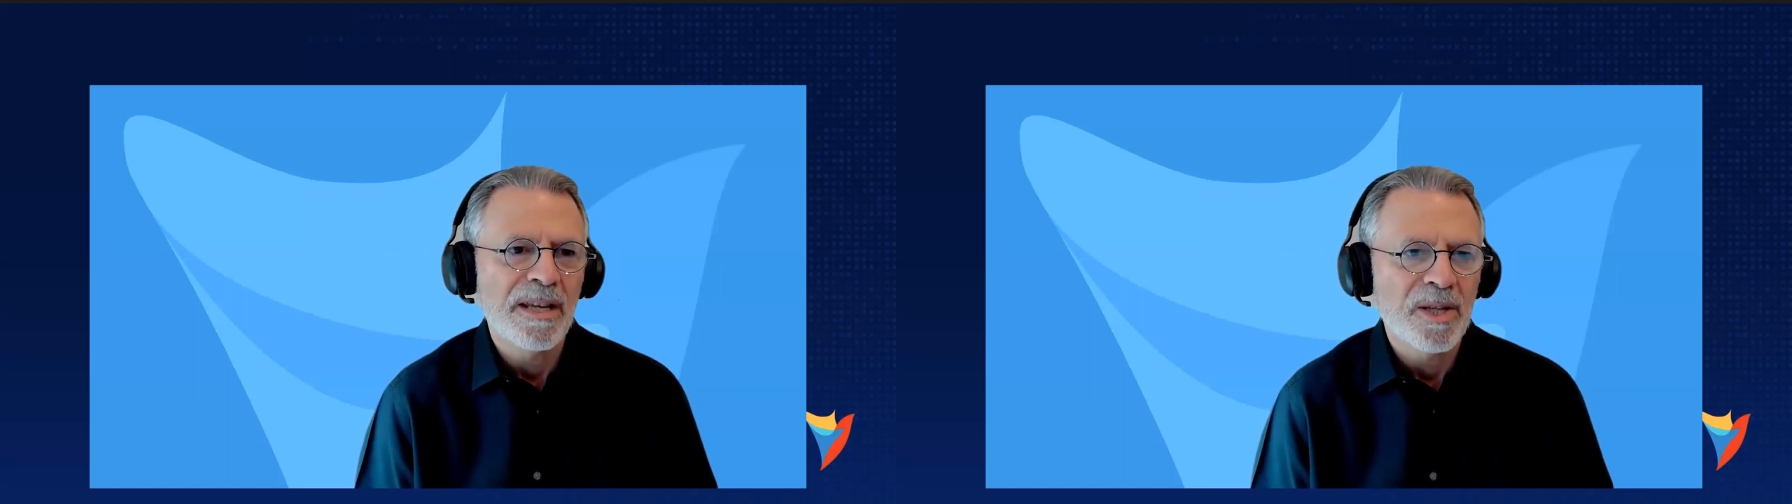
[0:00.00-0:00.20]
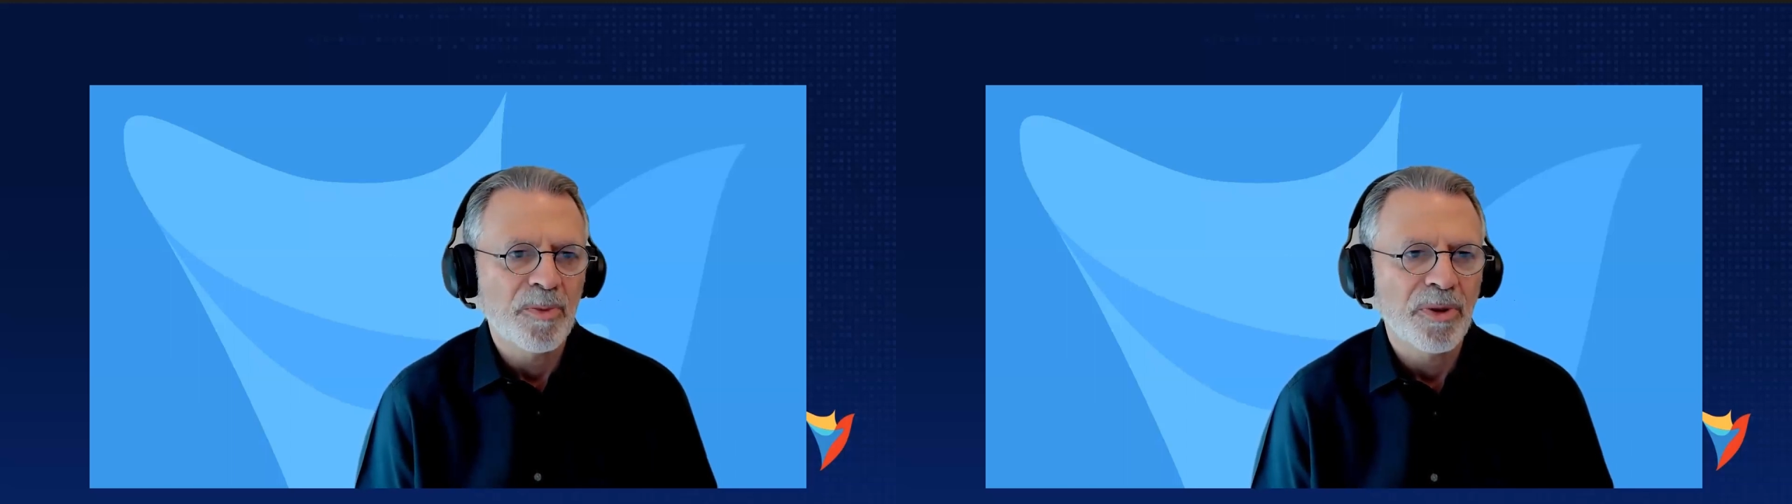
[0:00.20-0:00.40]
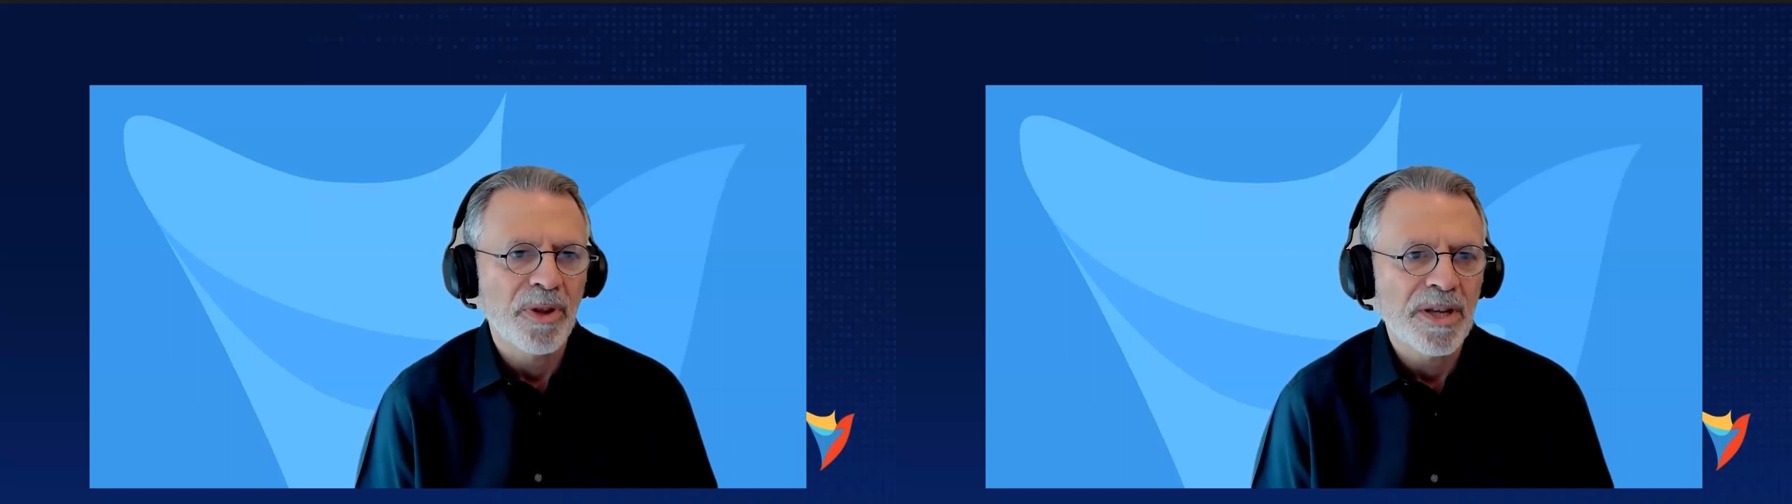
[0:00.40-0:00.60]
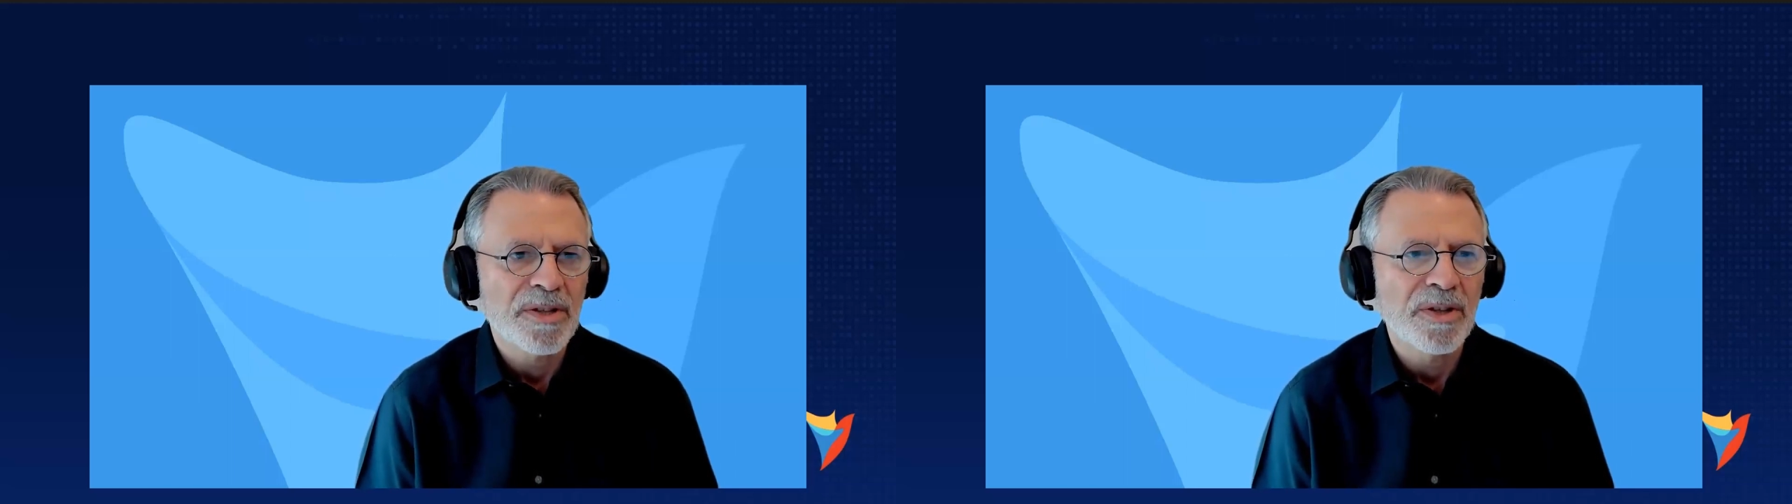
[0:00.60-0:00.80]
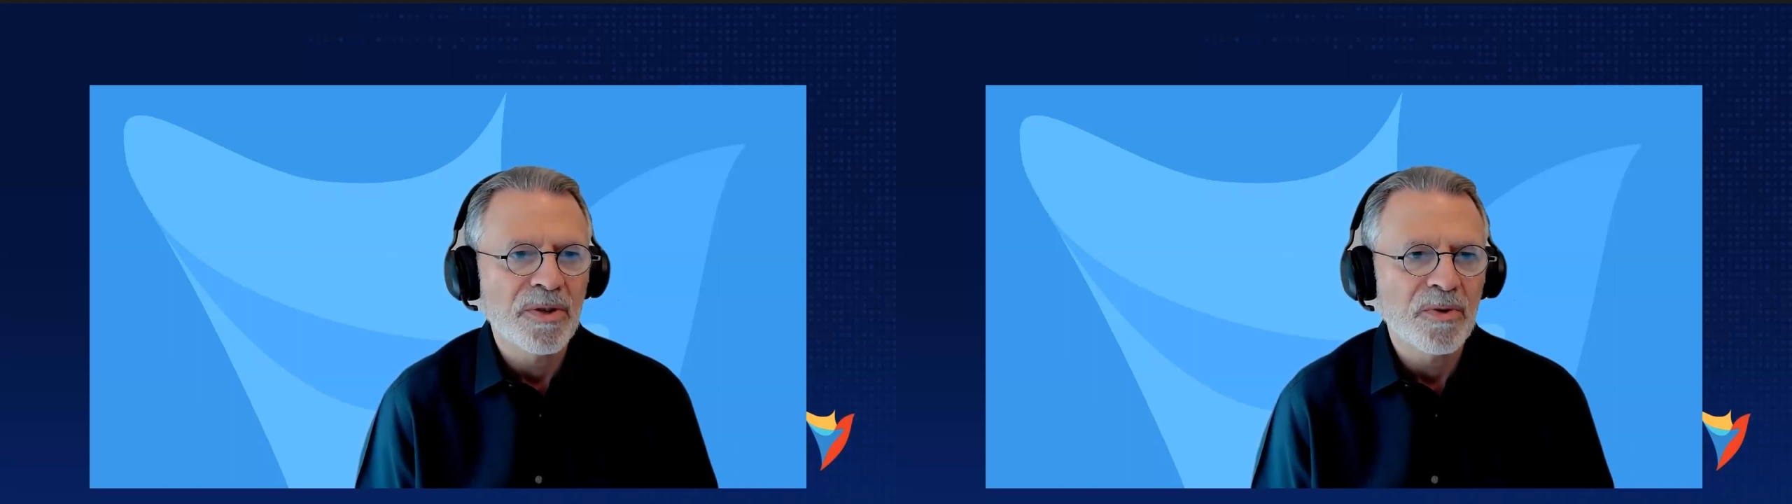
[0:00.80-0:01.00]
easy place
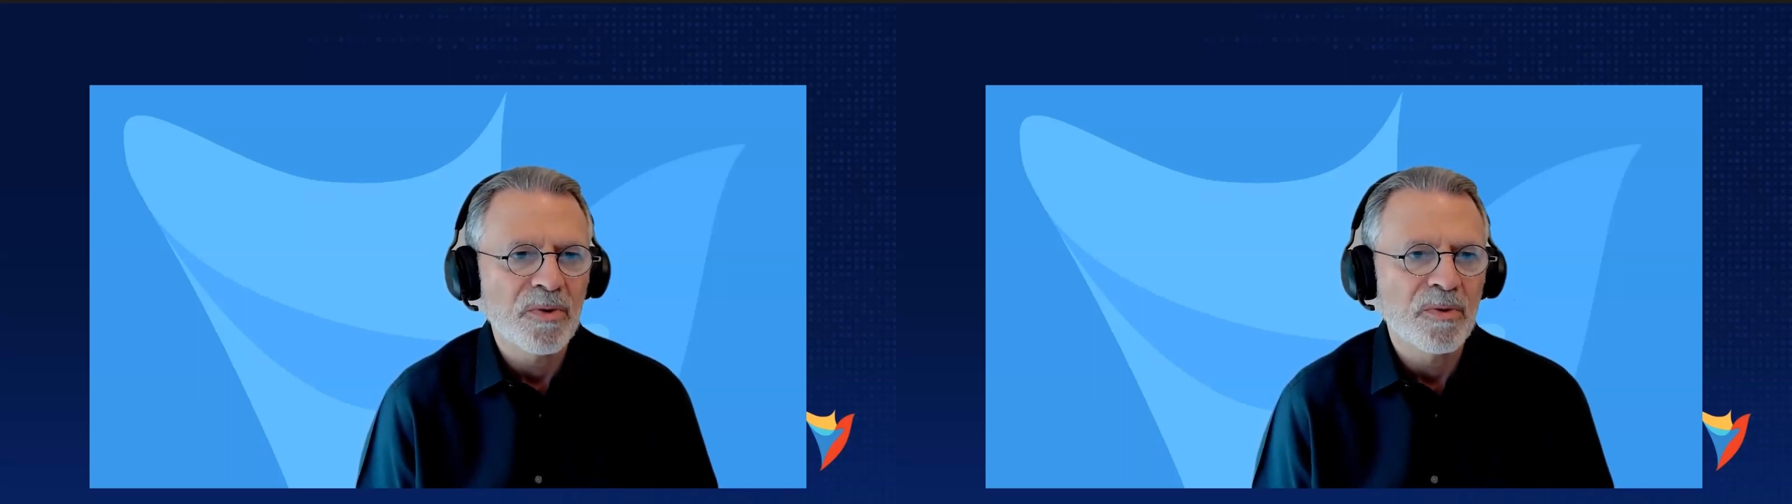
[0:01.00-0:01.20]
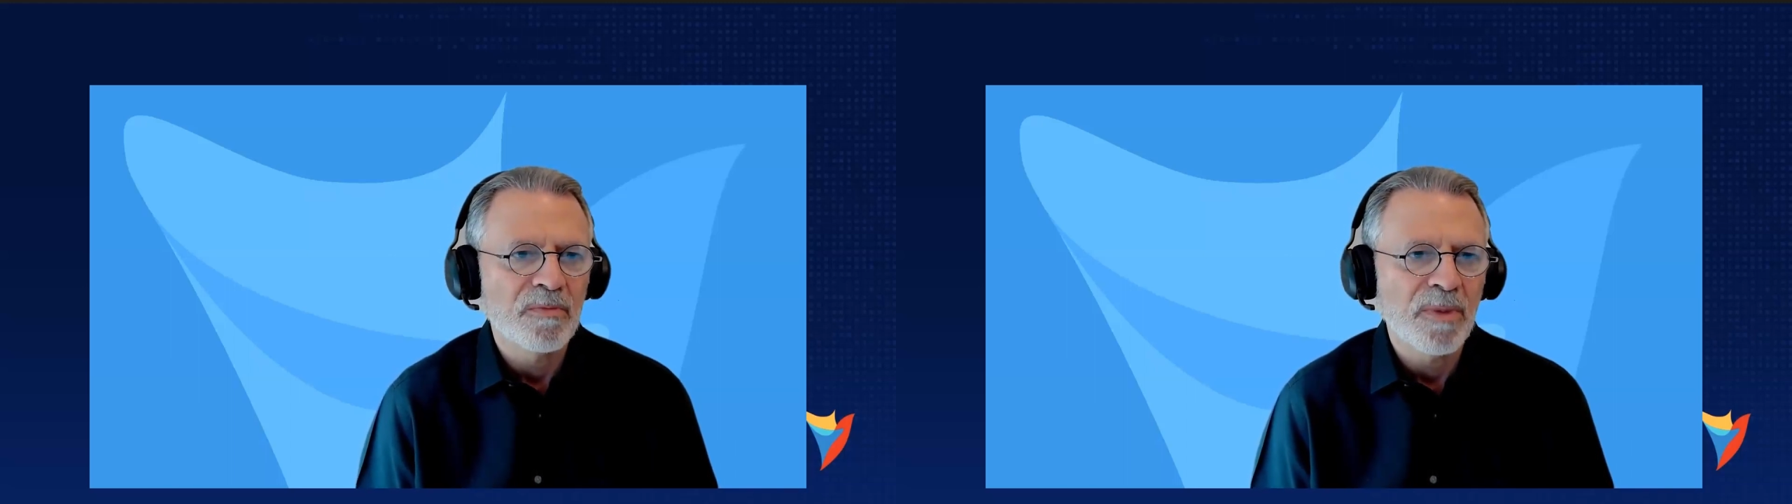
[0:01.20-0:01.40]
to do